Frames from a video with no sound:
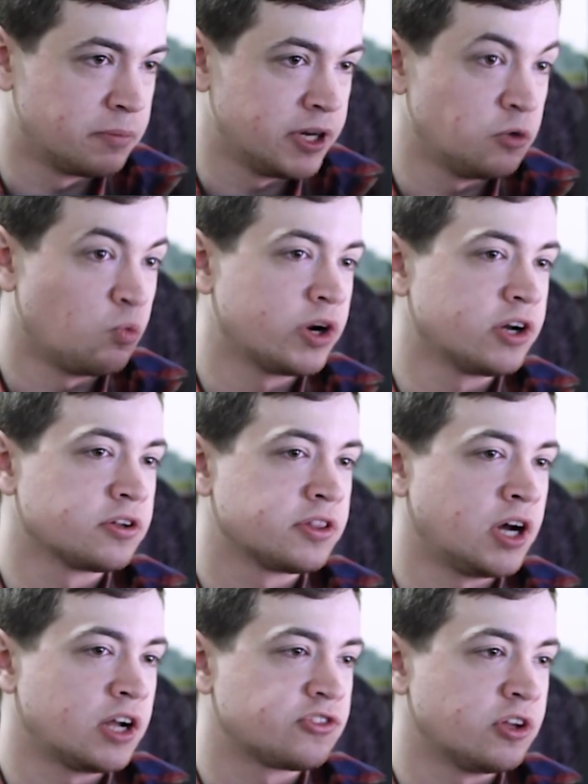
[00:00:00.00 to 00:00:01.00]
a bit, what are your
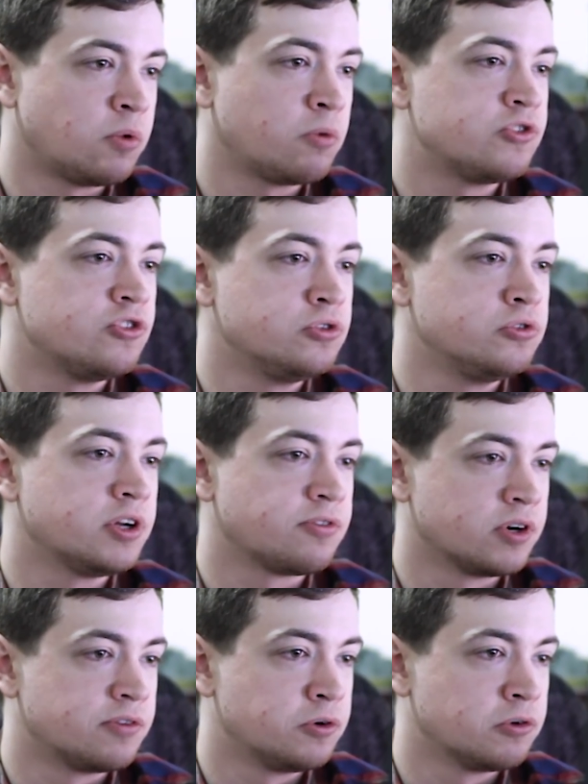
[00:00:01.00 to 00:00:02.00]
thoughts and what would you do
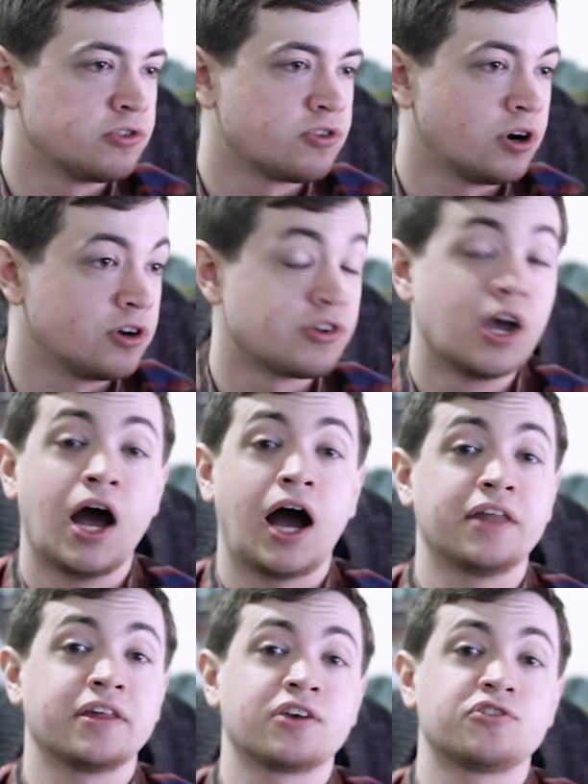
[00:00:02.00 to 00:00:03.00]
different if you were in charge?
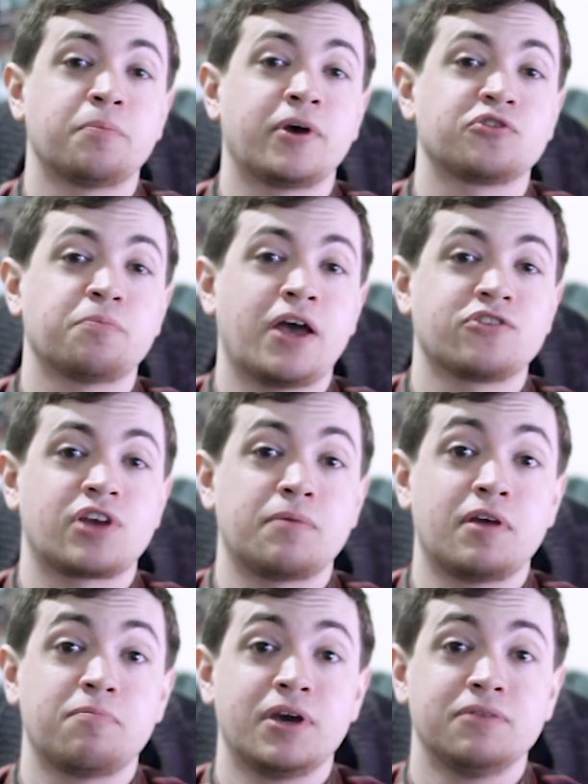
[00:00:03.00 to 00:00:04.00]
I think it's the best Smash game
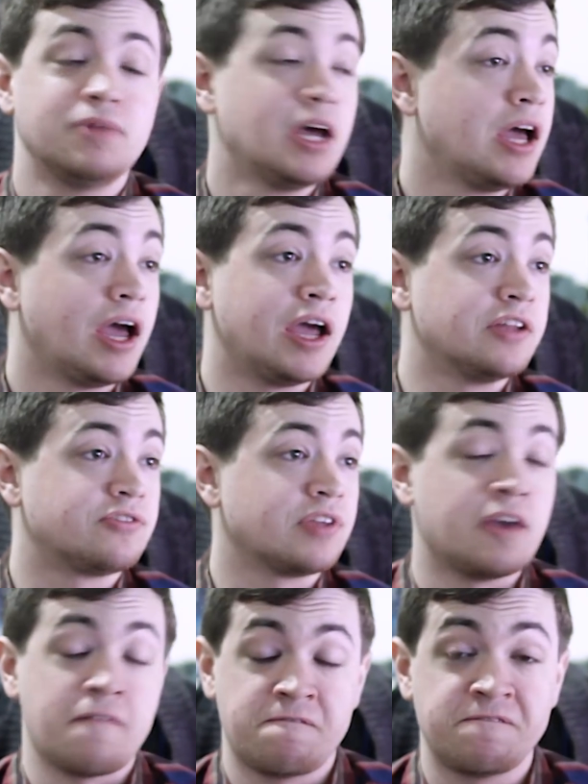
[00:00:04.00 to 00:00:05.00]
they've made. It's
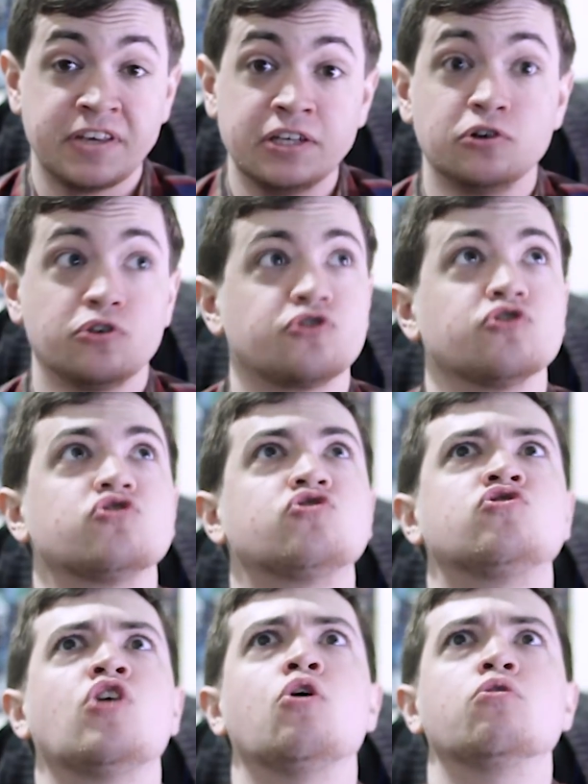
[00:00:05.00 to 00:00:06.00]
It feels
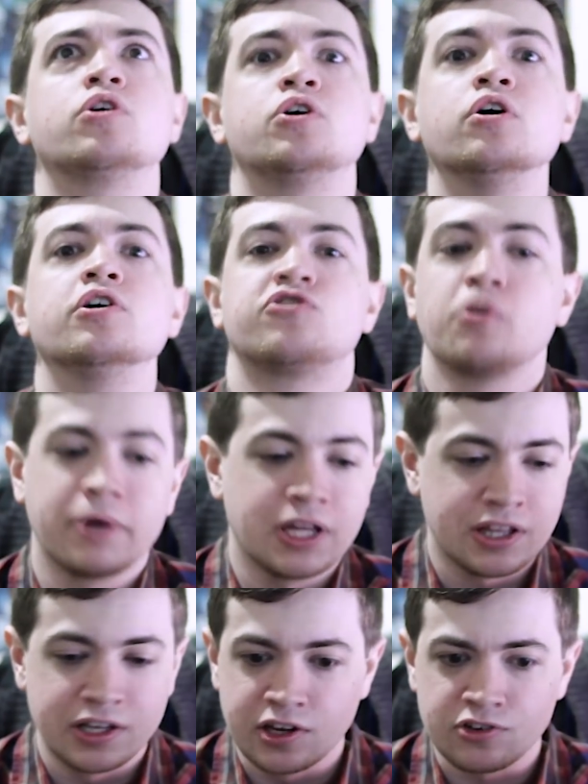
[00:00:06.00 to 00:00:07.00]
so good. So many
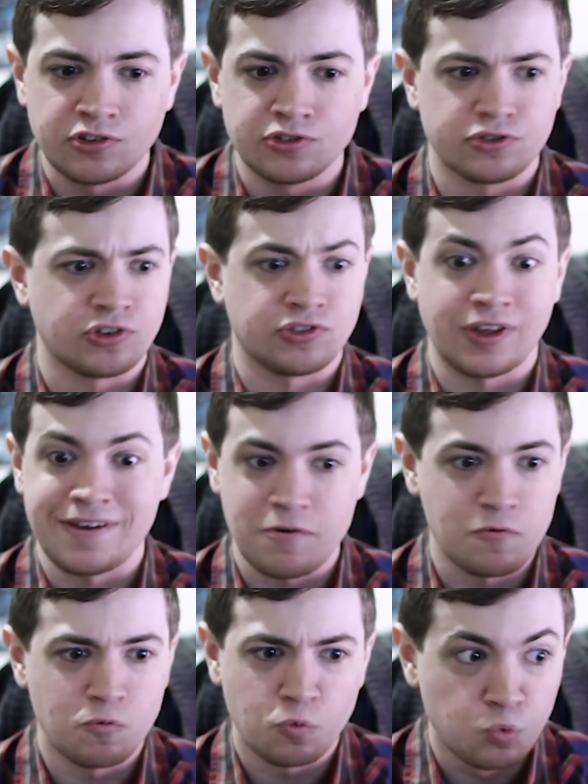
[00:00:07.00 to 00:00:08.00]
of the additions are just, like,
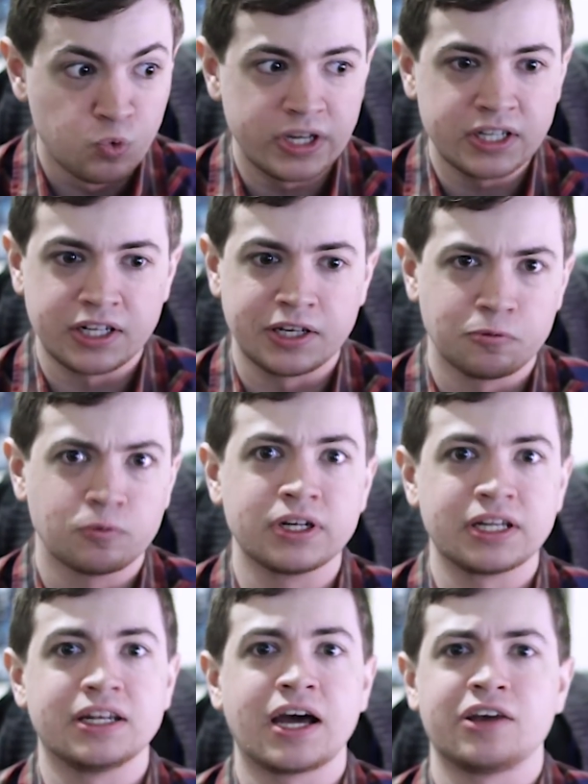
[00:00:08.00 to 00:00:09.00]
really,
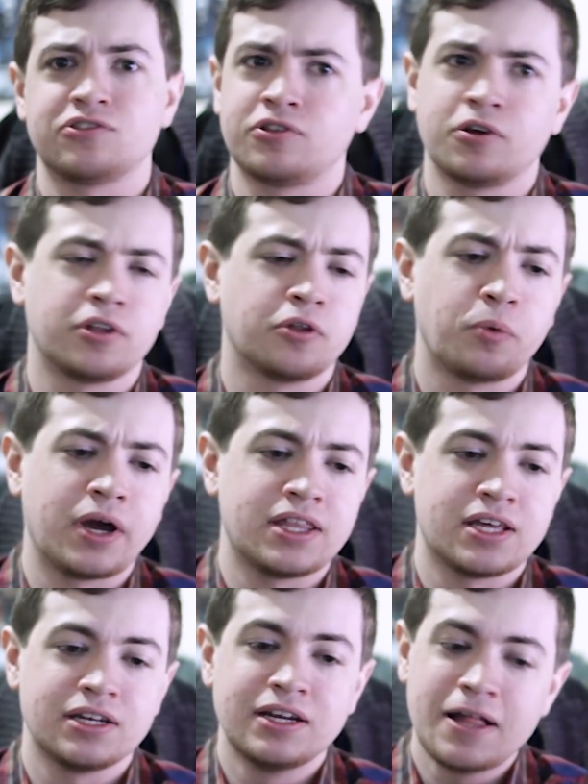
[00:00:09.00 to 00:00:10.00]
really nice. The, the way
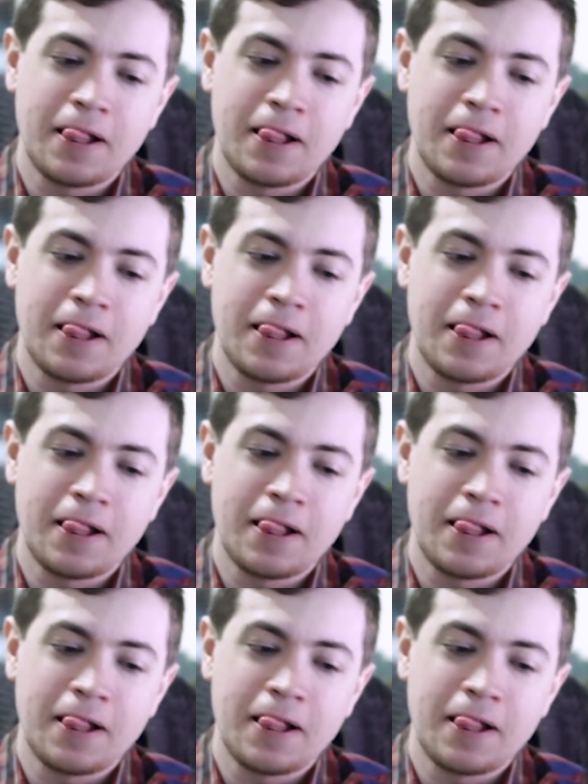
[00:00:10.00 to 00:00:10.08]
that